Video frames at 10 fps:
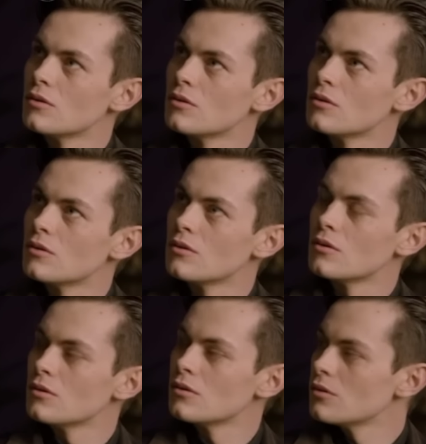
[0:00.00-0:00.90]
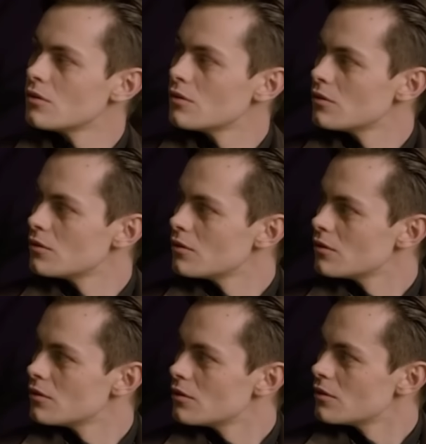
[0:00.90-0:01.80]

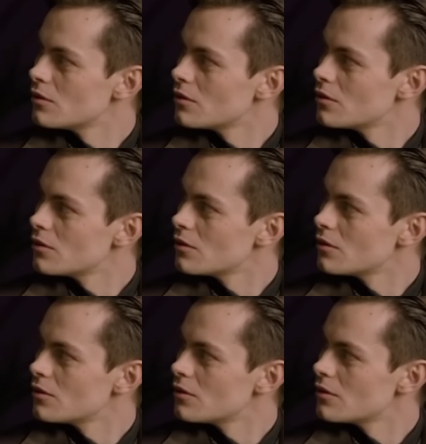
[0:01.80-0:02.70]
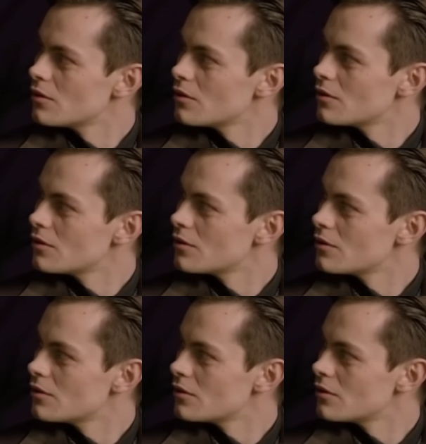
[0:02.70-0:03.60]

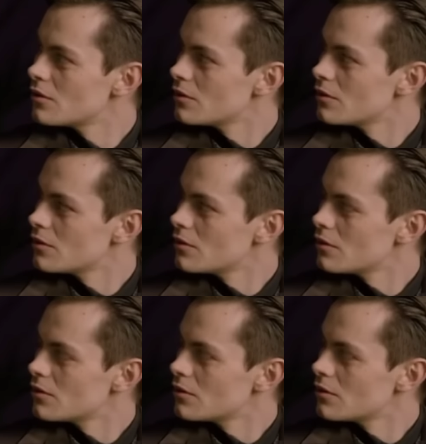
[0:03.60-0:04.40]
[no speech]